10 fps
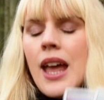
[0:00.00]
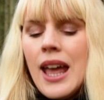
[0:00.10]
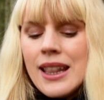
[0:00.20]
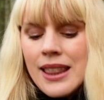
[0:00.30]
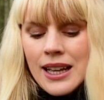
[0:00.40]

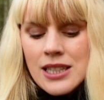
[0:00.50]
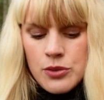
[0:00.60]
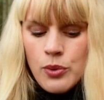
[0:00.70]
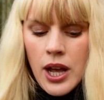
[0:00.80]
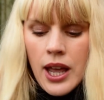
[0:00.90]
And
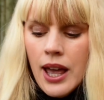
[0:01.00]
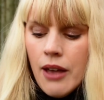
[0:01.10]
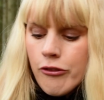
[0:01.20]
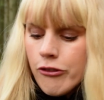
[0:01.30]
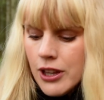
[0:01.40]
that's why
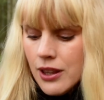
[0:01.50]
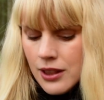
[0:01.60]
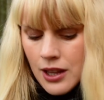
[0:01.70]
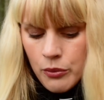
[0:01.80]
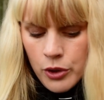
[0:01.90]
I'm
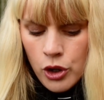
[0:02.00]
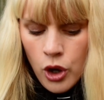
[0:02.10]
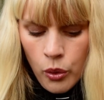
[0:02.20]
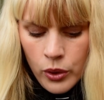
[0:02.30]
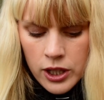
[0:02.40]
feeling that we're
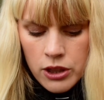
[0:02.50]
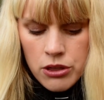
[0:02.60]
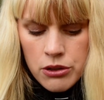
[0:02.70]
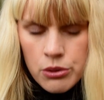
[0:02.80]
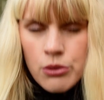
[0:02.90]
going
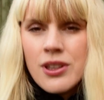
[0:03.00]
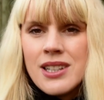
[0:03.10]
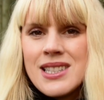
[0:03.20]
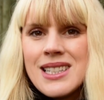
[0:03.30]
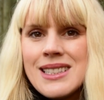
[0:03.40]
through
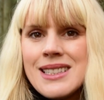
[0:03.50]
this